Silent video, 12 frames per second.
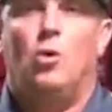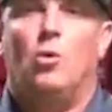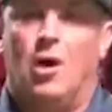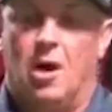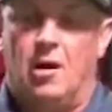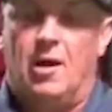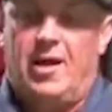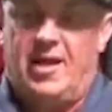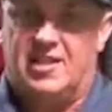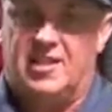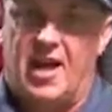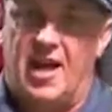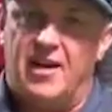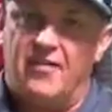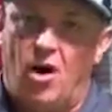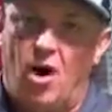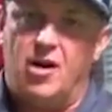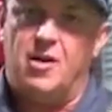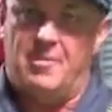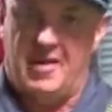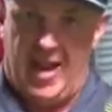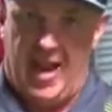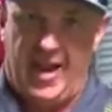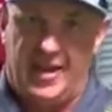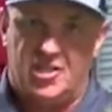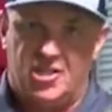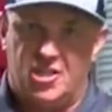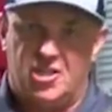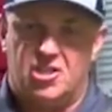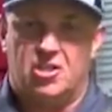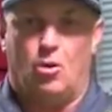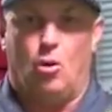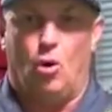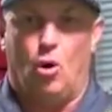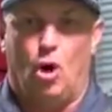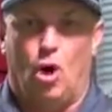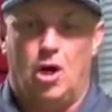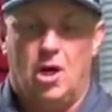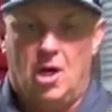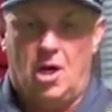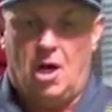Well, it's kind of hard to be anxious or